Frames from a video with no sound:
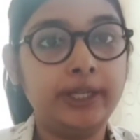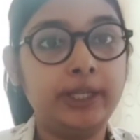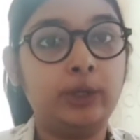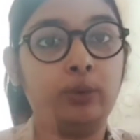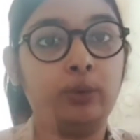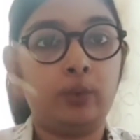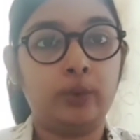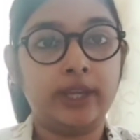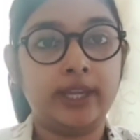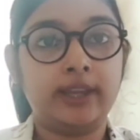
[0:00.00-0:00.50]

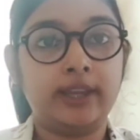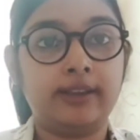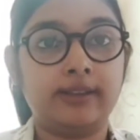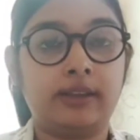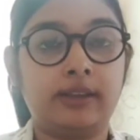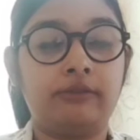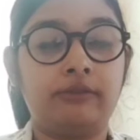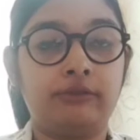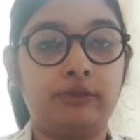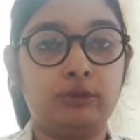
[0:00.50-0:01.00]
be
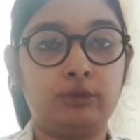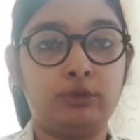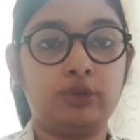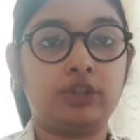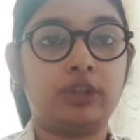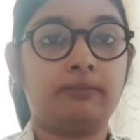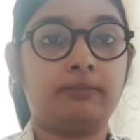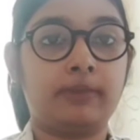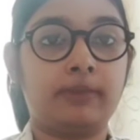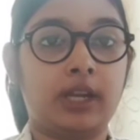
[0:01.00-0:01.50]
doing as a
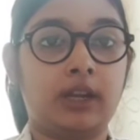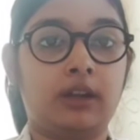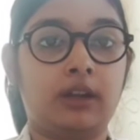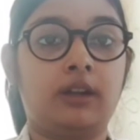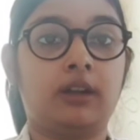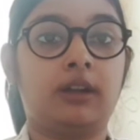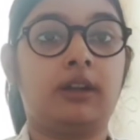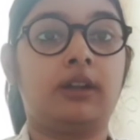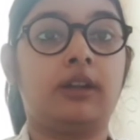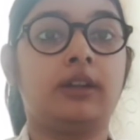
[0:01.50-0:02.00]
future me,
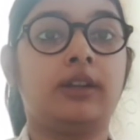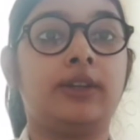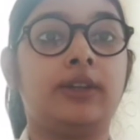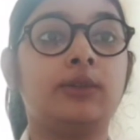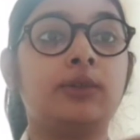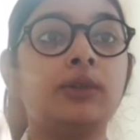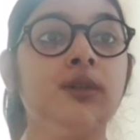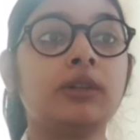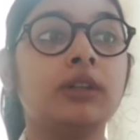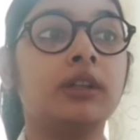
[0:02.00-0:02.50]

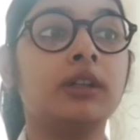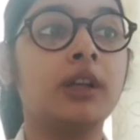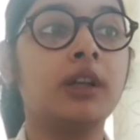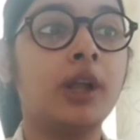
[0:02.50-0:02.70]
you know.